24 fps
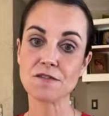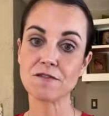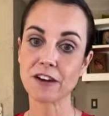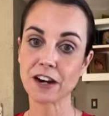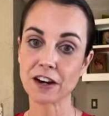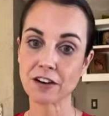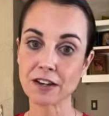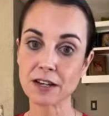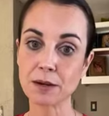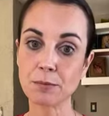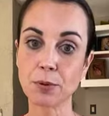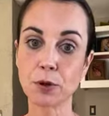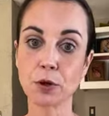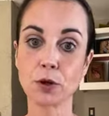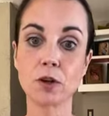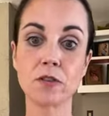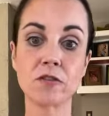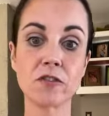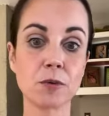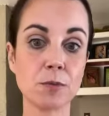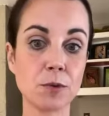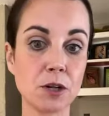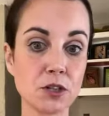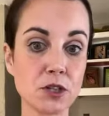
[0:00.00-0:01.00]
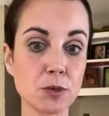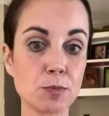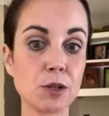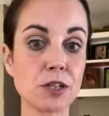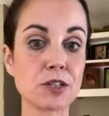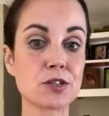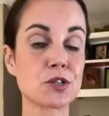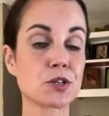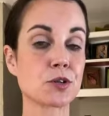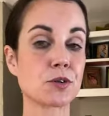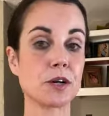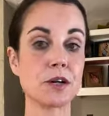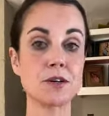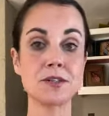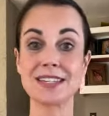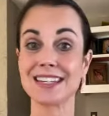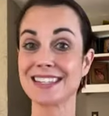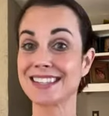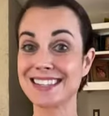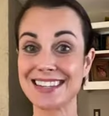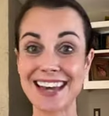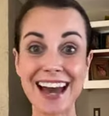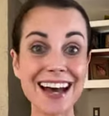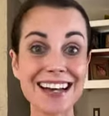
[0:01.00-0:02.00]
very important for multiple
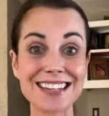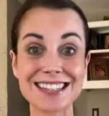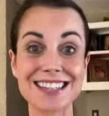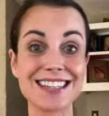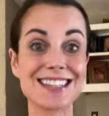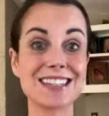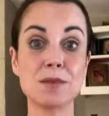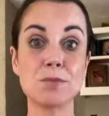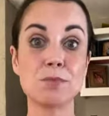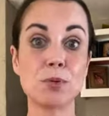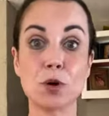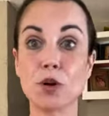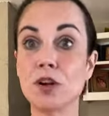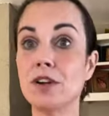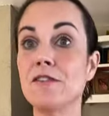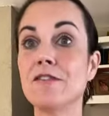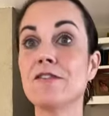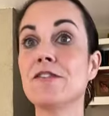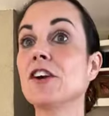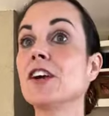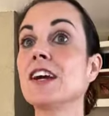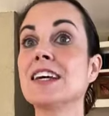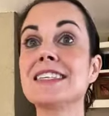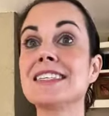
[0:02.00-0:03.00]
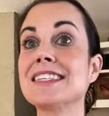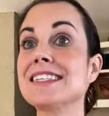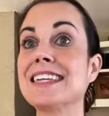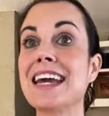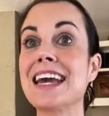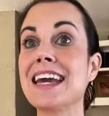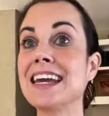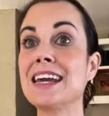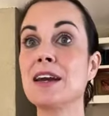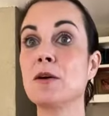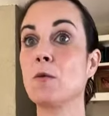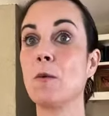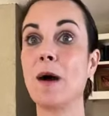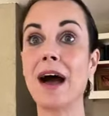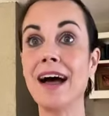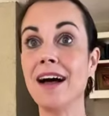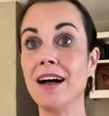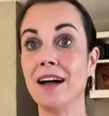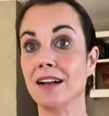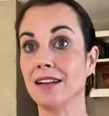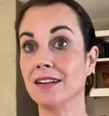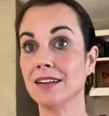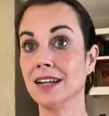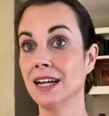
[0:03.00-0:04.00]
sclerosis. Yes, it's important for us staying
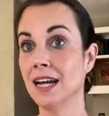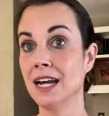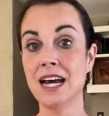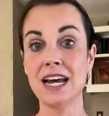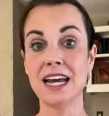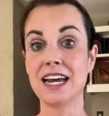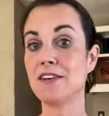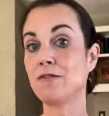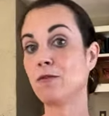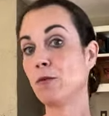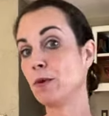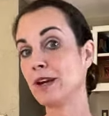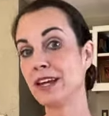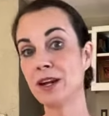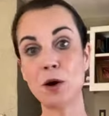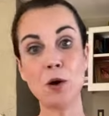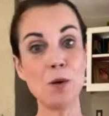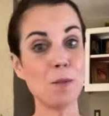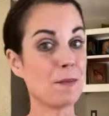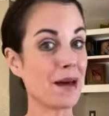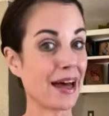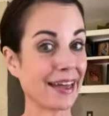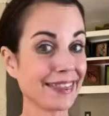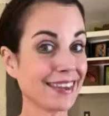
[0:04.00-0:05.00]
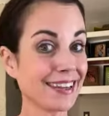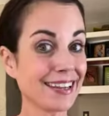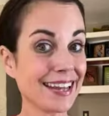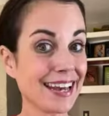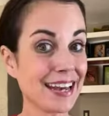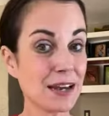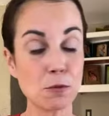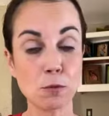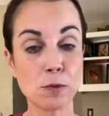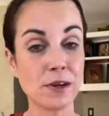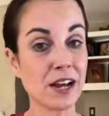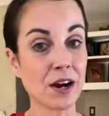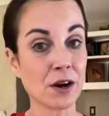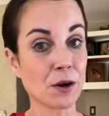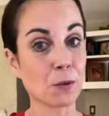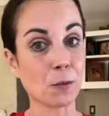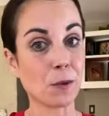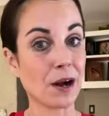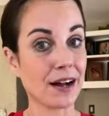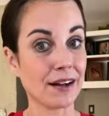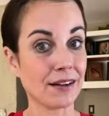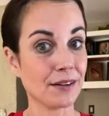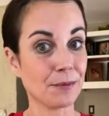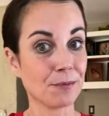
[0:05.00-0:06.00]
well. If we don't methylate, we aren't
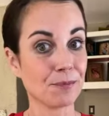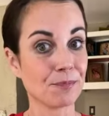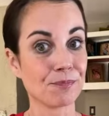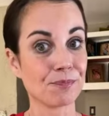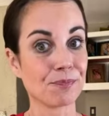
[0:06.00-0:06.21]
well.